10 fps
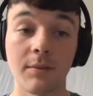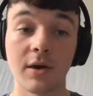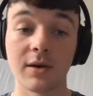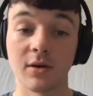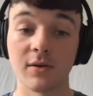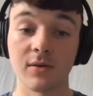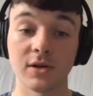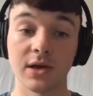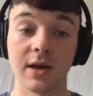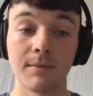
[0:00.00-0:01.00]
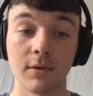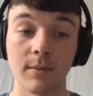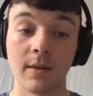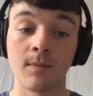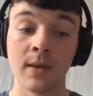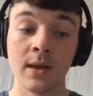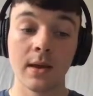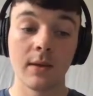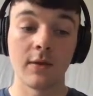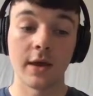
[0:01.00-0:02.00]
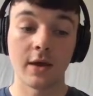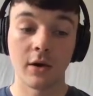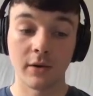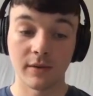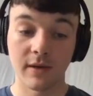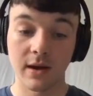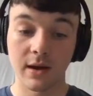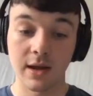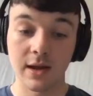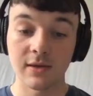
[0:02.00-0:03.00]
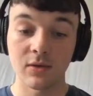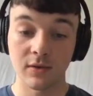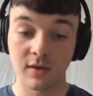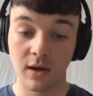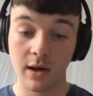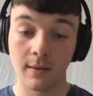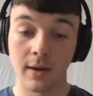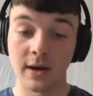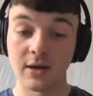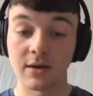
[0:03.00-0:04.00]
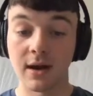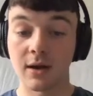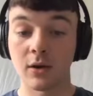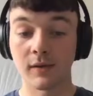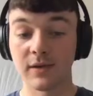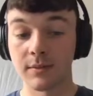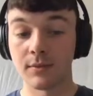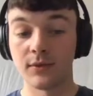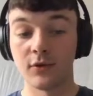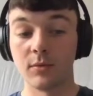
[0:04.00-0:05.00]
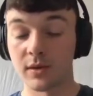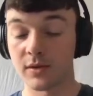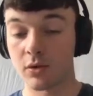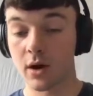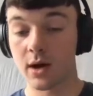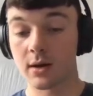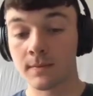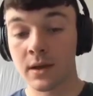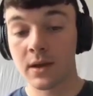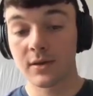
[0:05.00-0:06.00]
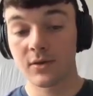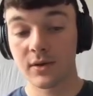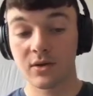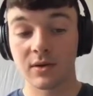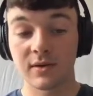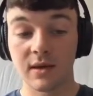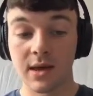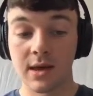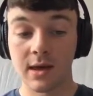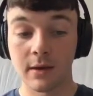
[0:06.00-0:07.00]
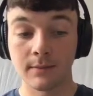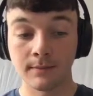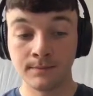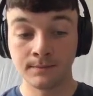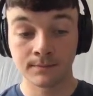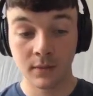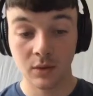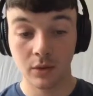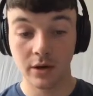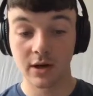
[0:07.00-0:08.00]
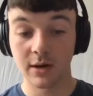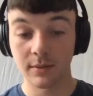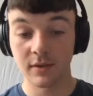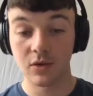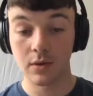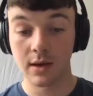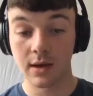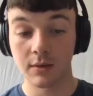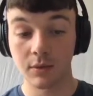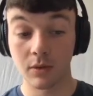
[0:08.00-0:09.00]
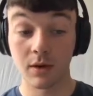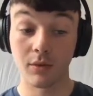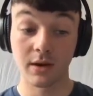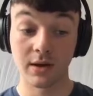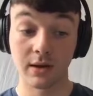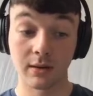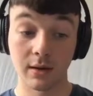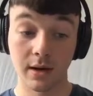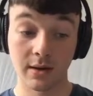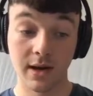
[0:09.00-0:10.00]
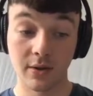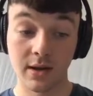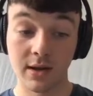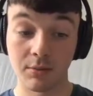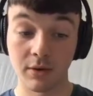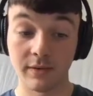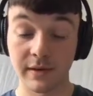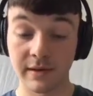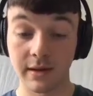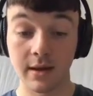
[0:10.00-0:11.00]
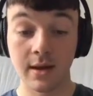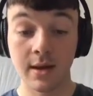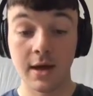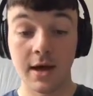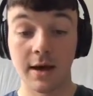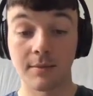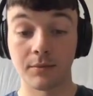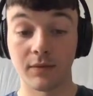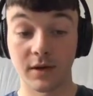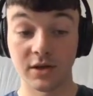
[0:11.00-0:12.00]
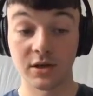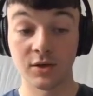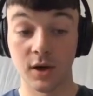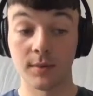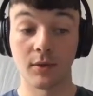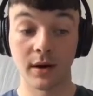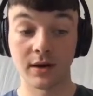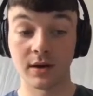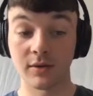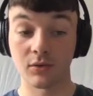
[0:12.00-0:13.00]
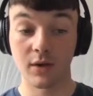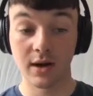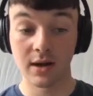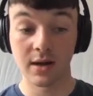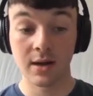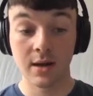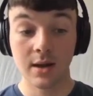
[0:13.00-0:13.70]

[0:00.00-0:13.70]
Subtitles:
what you do is you actually implement the content into your site, and then you get a content performance grade. So as you can see here, we're ranking number 2 here. We were ranking like down here previously. We've actually shot up the rankings already,